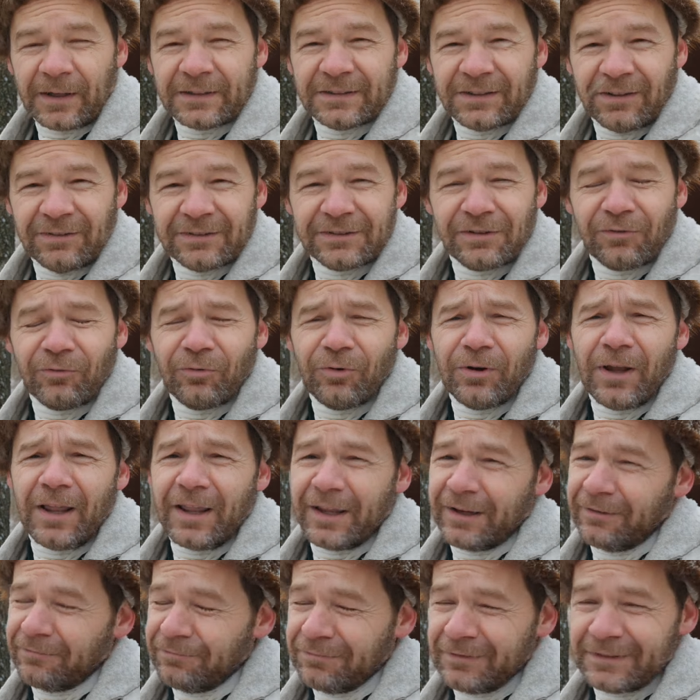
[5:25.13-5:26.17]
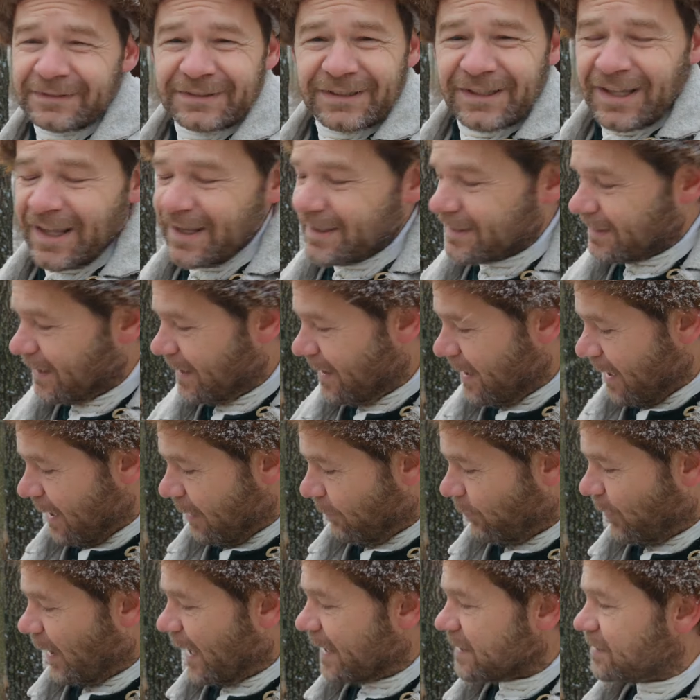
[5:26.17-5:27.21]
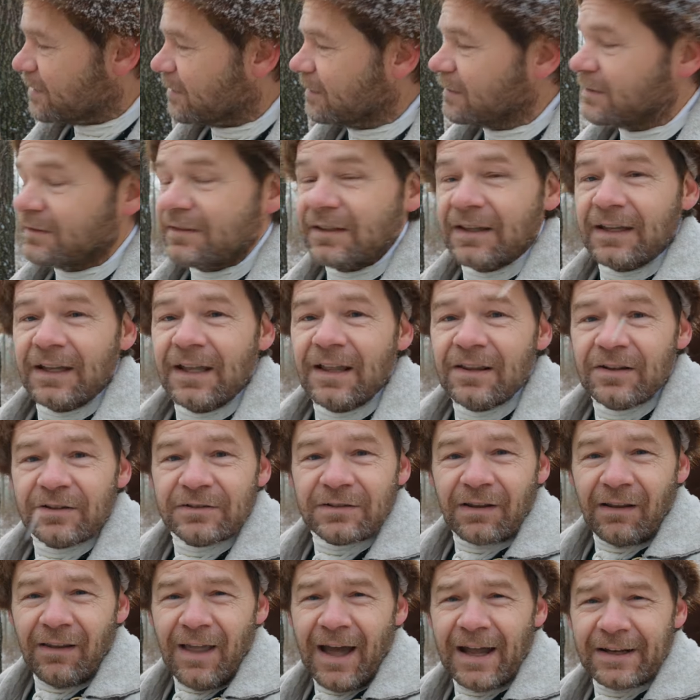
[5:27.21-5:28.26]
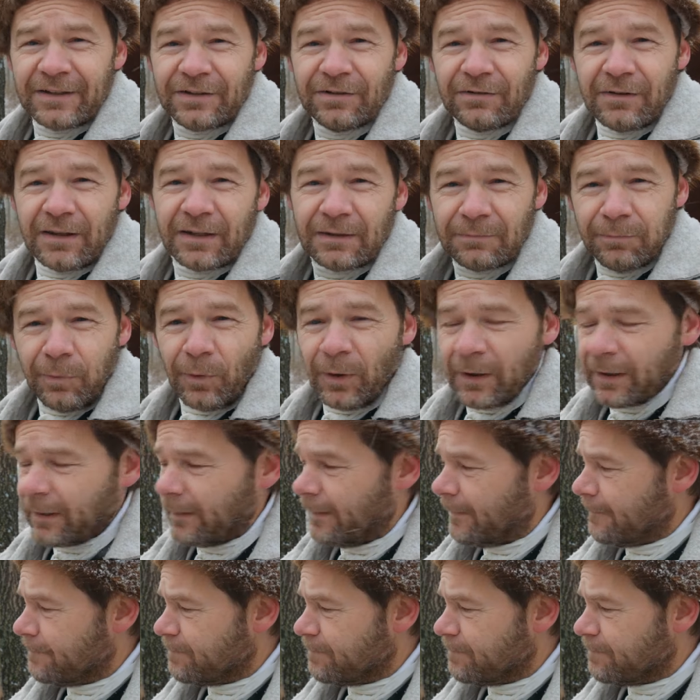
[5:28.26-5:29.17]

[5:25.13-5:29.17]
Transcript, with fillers: So it's a really, it's, it's well, as you can see, there's a lot to this book.